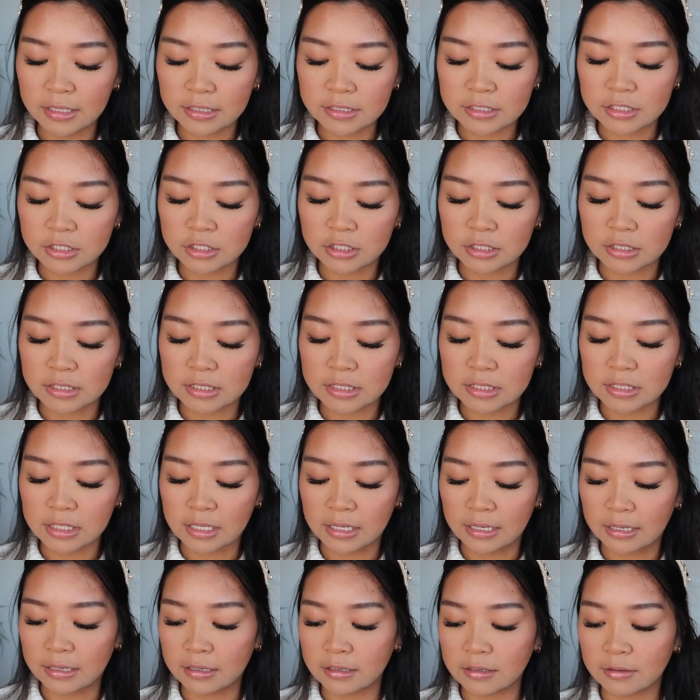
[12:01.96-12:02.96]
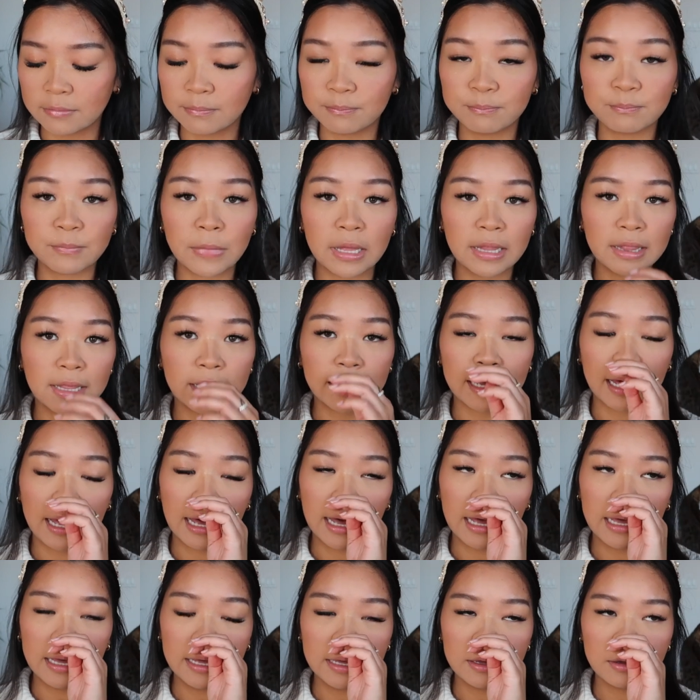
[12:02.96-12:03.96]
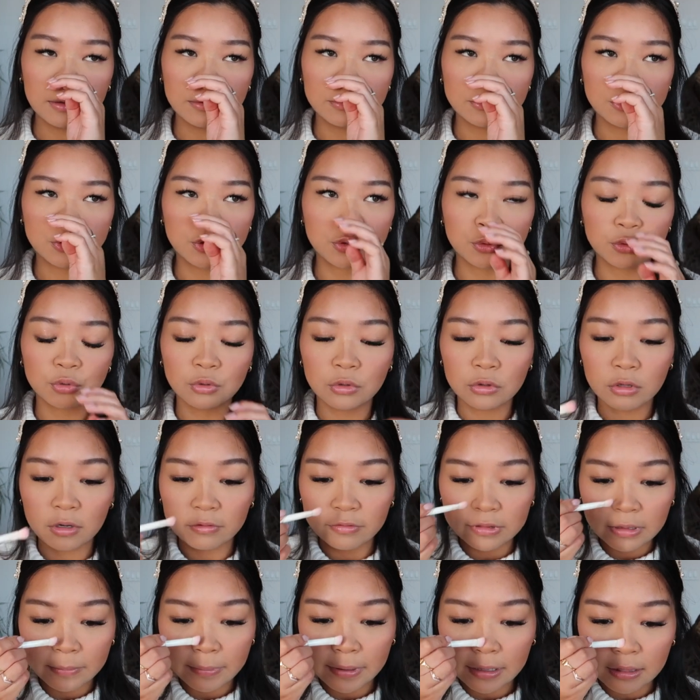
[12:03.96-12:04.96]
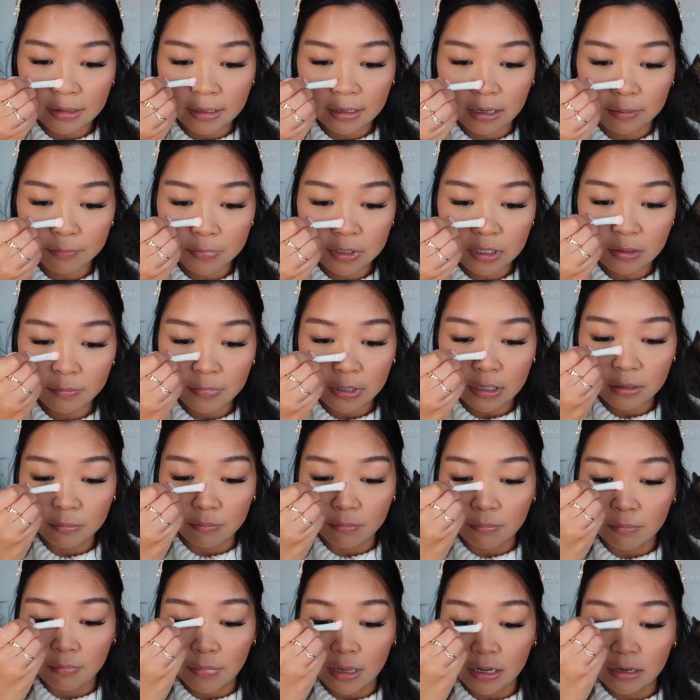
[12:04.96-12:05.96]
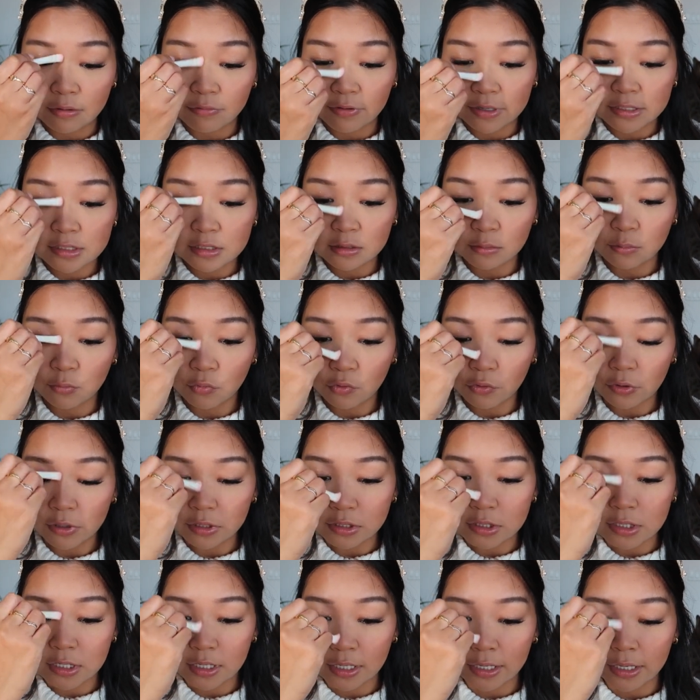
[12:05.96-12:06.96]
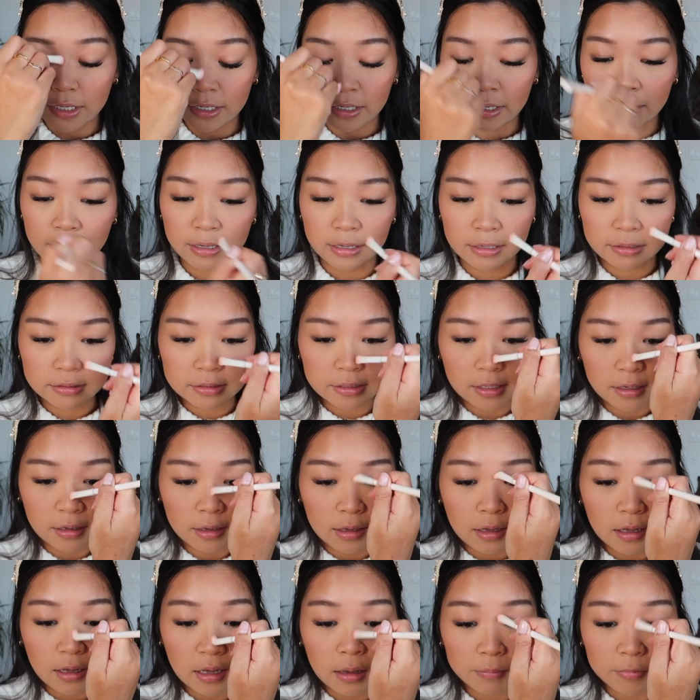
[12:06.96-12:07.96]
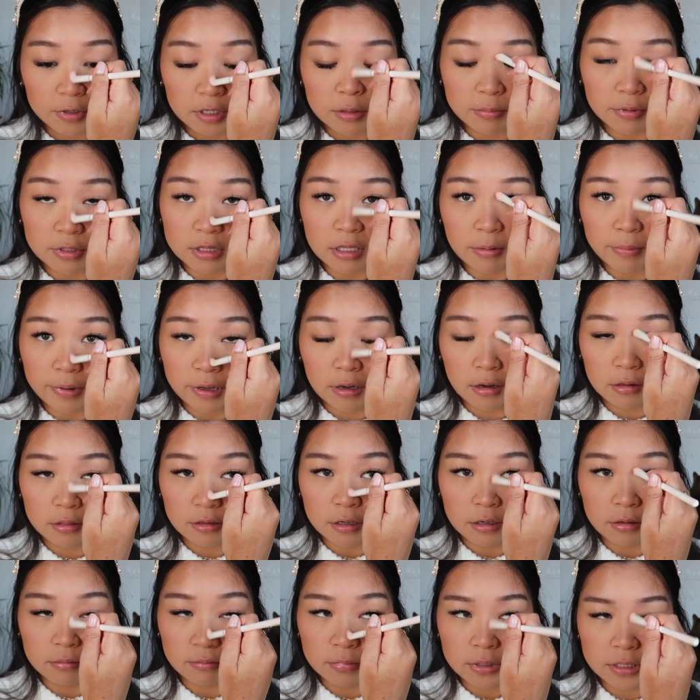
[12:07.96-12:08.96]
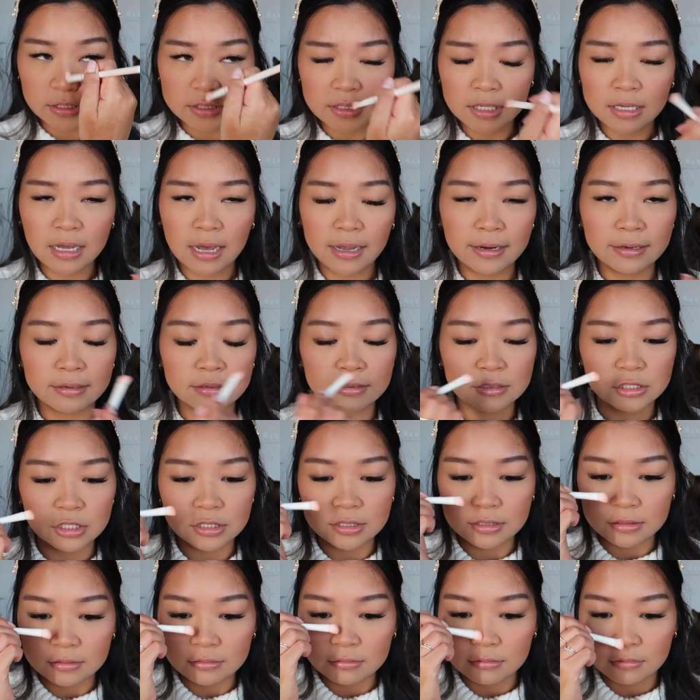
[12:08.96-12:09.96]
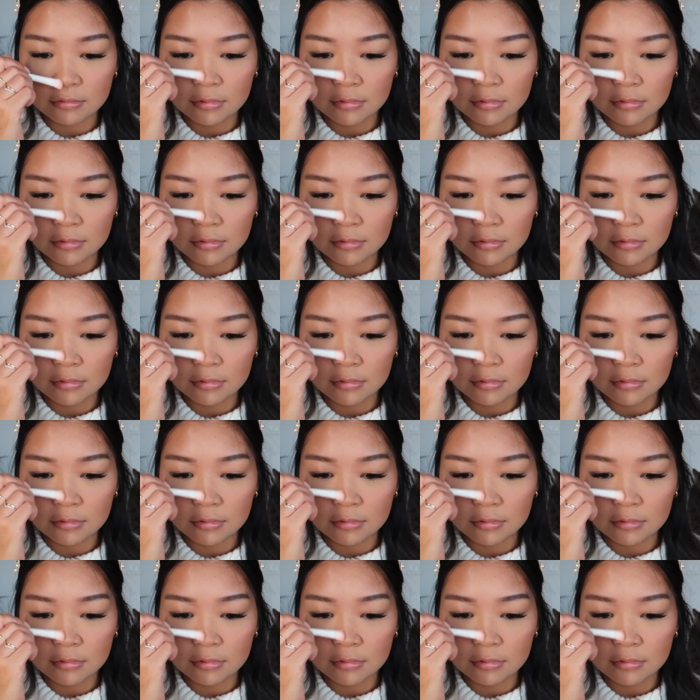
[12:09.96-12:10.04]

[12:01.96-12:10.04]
It's just like I drool over that bag. Like, I'm gonna make a manifesting board tonight and I'm gonna put that bag on there because like I just,